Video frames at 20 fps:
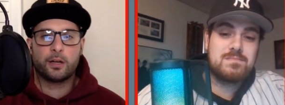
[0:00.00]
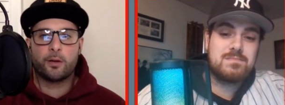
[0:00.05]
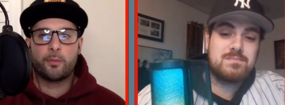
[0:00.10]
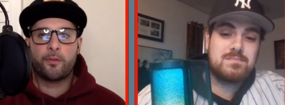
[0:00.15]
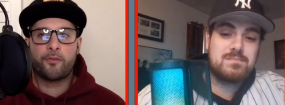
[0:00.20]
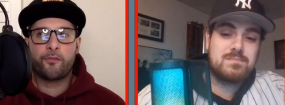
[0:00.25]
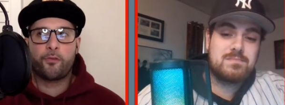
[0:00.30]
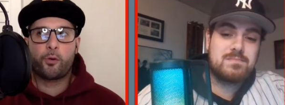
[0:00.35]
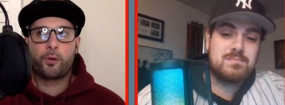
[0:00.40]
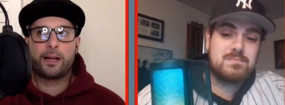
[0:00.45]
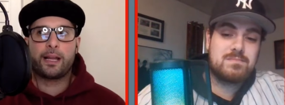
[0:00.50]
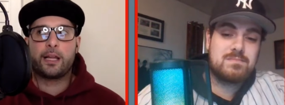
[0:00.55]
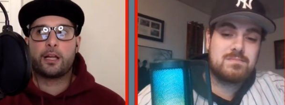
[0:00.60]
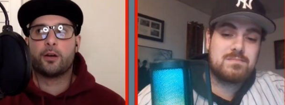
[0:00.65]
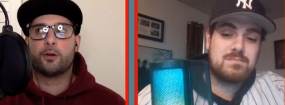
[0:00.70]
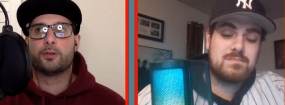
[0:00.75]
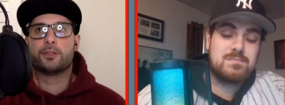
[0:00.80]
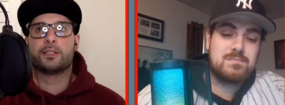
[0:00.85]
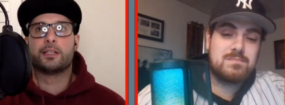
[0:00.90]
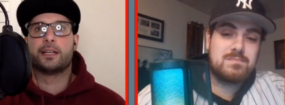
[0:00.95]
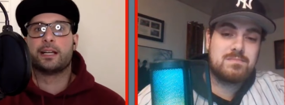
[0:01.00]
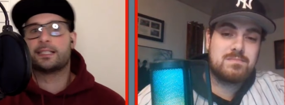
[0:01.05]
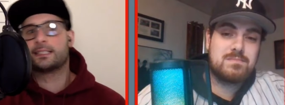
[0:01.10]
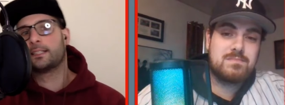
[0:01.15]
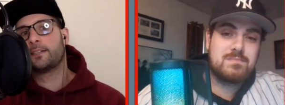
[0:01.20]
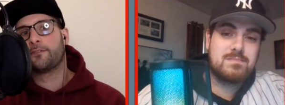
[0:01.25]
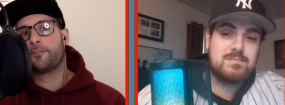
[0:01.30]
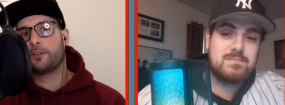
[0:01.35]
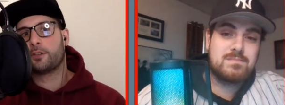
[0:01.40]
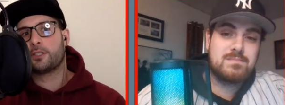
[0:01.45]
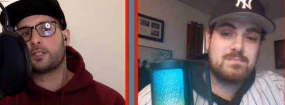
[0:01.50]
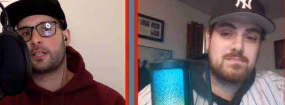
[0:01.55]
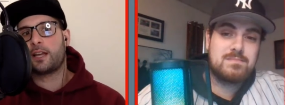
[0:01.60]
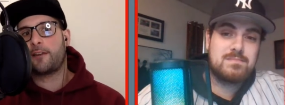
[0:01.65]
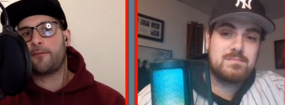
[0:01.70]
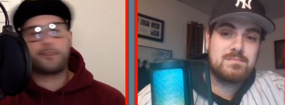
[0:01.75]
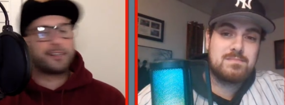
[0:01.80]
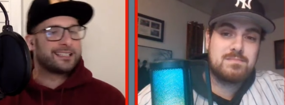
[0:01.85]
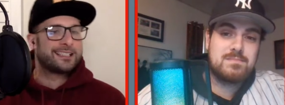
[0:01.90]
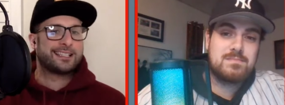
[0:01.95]
Speaker 1: you know, before he goes and gets the first
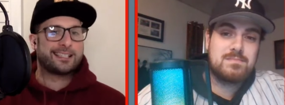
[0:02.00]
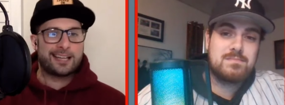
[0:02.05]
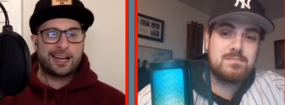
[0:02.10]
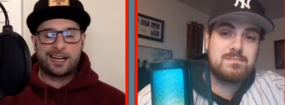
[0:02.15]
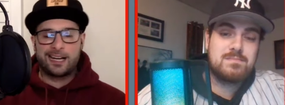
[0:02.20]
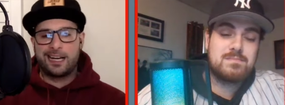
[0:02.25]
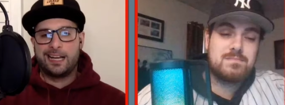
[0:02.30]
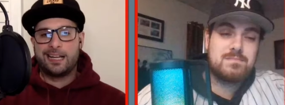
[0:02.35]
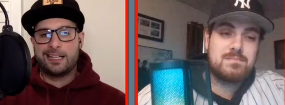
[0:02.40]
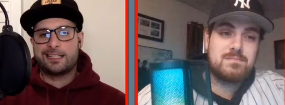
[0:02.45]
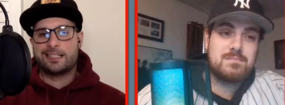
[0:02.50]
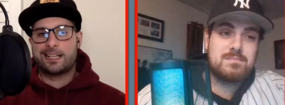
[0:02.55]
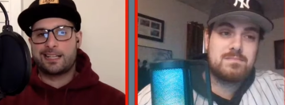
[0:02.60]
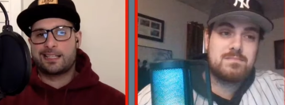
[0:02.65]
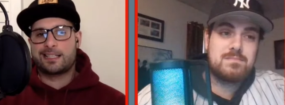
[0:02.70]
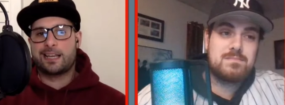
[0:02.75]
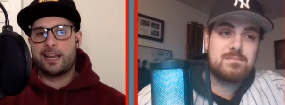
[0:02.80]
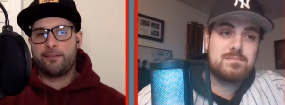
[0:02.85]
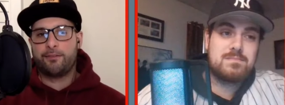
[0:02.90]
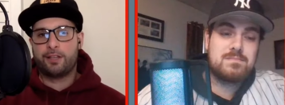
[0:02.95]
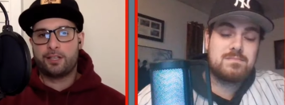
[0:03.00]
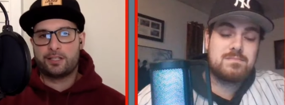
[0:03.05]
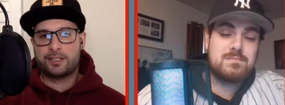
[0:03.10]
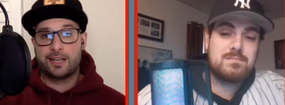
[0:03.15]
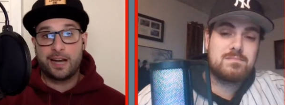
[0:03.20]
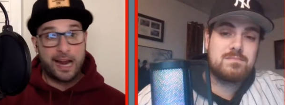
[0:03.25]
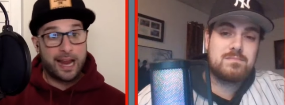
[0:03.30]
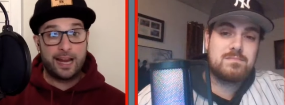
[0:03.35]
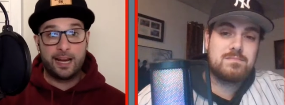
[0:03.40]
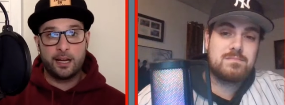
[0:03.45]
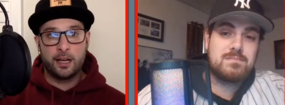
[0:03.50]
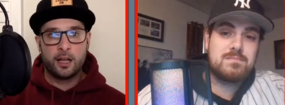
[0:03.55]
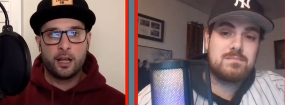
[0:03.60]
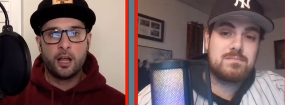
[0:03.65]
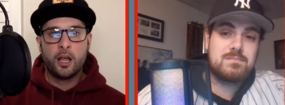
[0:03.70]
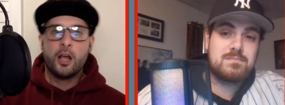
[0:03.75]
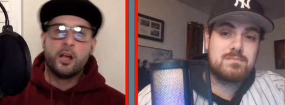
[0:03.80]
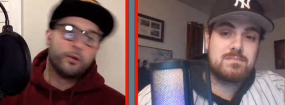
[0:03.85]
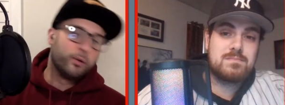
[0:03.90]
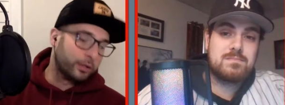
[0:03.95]
save. Because the second he gets that save this today,
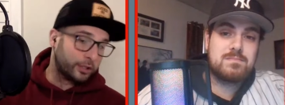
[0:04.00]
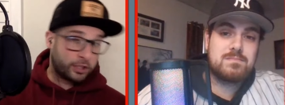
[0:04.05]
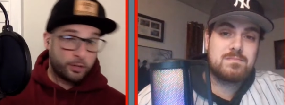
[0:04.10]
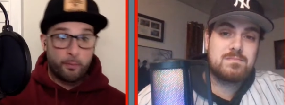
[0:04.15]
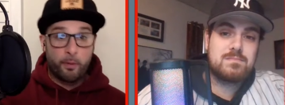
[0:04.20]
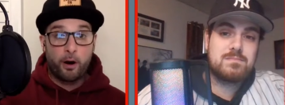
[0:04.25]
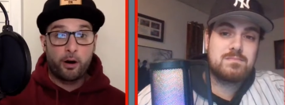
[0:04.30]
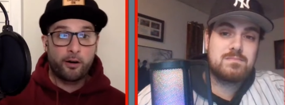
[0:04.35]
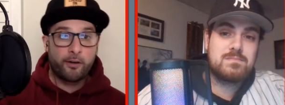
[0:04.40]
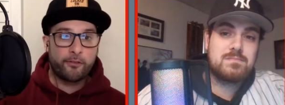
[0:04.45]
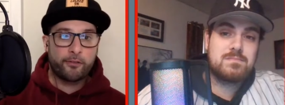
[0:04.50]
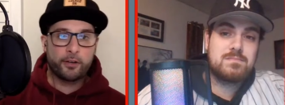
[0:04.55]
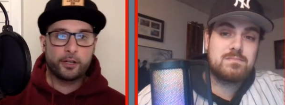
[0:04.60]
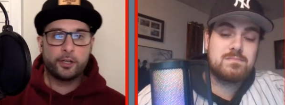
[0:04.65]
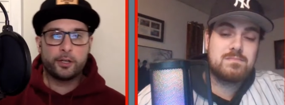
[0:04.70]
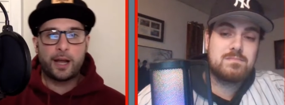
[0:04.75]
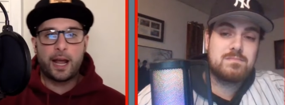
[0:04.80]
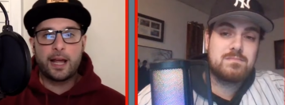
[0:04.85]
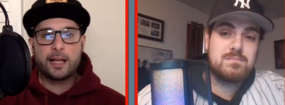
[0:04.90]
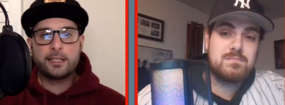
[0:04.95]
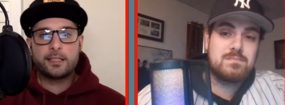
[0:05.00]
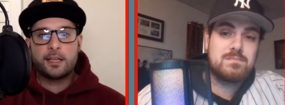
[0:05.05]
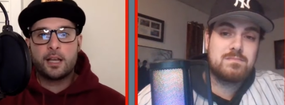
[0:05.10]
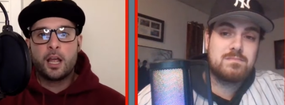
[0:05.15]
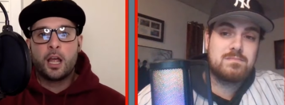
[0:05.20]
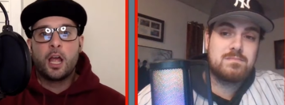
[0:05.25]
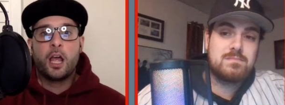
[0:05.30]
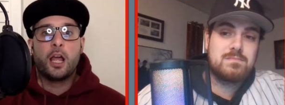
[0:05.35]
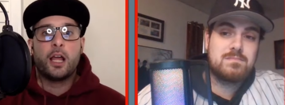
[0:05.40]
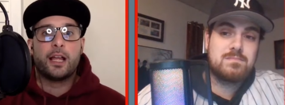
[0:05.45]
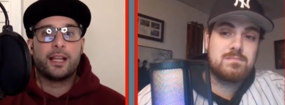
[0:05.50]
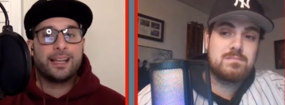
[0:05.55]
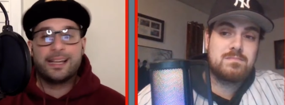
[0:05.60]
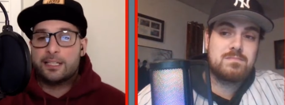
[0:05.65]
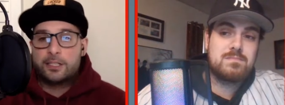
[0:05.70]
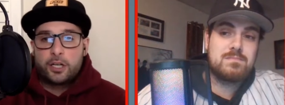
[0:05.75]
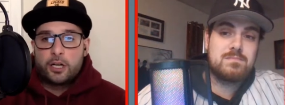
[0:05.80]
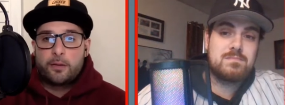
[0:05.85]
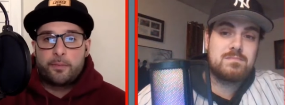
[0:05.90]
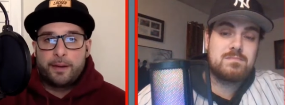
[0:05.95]
well, tomorrow for you guys,
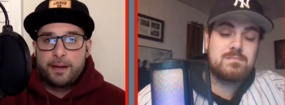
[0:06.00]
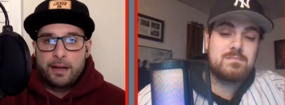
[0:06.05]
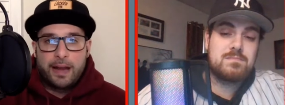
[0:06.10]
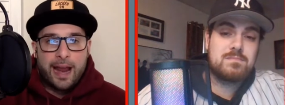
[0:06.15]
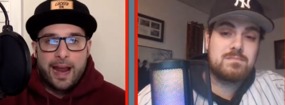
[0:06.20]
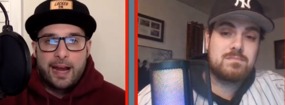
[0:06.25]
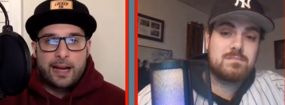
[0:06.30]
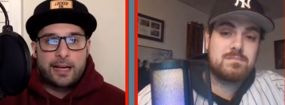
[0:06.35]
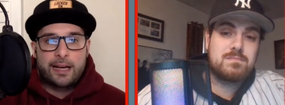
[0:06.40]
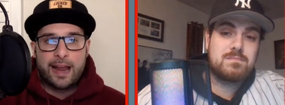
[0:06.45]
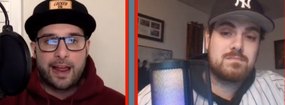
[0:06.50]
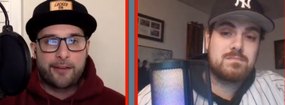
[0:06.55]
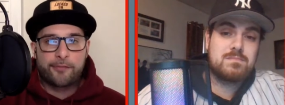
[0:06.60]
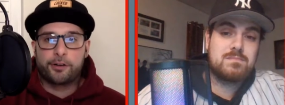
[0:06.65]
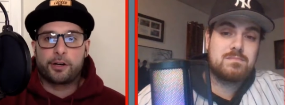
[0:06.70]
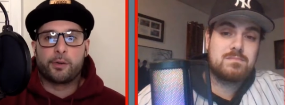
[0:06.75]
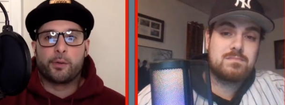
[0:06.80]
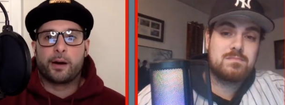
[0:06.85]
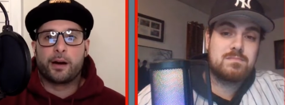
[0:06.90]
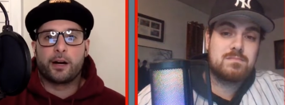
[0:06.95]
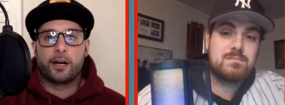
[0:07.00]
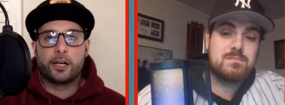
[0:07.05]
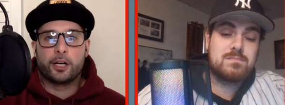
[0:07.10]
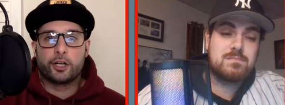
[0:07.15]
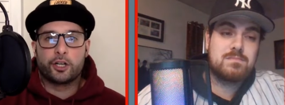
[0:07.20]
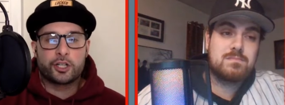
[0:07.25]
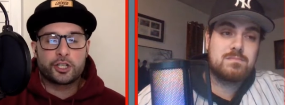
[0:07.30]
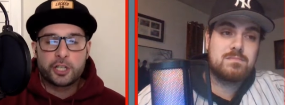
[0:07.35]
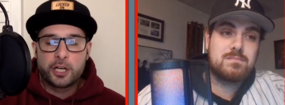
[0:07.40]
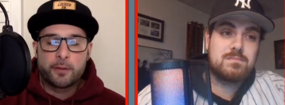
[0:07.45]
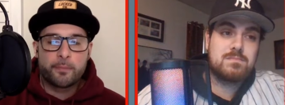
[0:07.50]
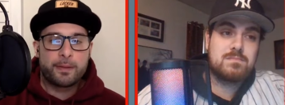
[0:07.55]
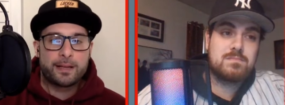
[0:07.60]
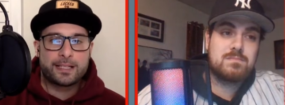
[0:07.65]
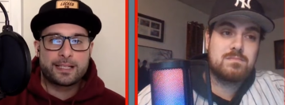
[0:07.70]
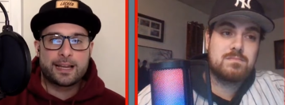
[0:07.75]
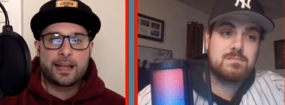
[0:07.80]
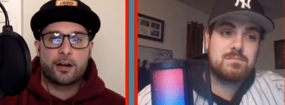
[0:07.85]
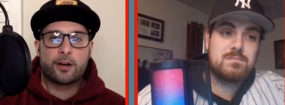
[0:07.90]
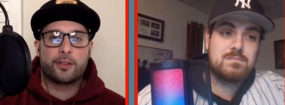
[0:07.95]
he's going to be added everywhere and you're just going to
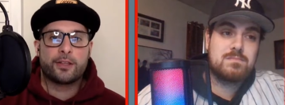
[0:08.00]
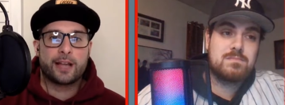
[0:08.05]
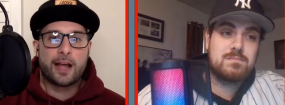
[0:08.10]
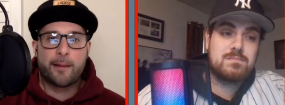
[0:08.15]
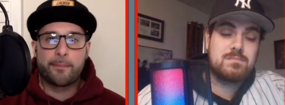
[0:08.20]
miss out on